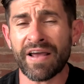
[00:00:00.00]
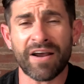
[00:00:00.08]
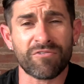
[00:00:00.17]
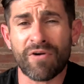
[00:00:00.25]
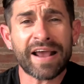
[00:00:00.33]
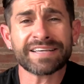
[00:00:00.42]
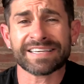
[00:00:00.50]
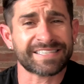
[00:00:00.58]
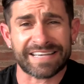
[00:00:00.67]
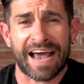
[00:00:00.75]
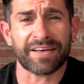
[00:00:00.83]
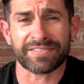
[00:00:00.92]
Rare
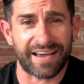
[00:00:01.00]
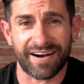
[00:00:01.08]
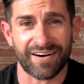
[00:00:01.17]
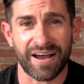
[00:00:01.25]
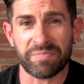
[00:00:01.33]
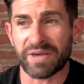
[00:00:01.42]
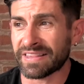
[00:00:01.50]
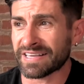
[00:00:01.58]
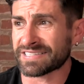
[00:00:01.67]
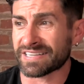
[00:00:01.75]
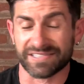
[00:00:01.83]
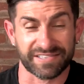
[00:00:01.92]
racists out there. I mean,
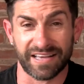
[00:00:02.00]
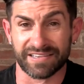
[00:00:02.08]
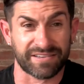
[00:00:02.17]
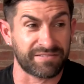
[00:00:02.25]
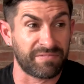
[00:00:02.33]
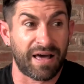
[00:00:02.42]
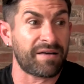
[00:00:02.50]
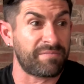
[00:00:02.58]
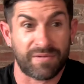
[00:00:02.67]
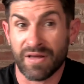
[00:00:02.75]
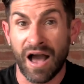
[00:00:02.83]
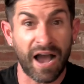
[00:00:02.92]
this is this is
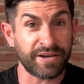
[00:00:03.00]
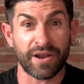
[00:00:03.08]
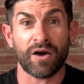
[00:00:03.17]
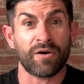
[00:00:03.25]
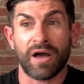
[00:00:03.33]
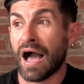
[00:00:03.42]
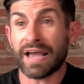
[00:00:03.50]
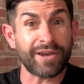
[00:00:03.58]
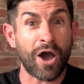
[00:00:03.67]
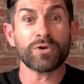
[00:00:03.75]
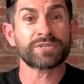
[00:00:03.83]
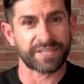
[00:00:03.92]
that. I know I
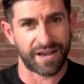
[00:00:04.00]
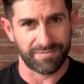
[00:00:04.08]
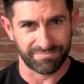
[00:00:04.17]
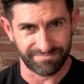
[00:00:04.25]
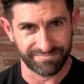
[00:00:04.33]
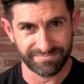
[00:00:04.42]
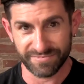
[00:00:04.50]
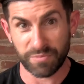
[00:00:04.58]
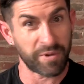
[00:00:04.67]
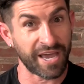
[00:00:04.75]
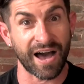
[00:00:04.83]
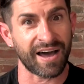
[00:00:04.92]
know some, to
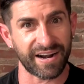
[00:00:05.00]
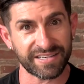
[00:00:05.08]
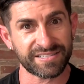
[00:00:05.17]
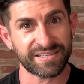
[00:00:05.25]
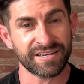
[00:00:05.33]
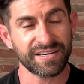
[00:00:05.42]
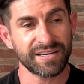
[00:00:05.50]
be honest.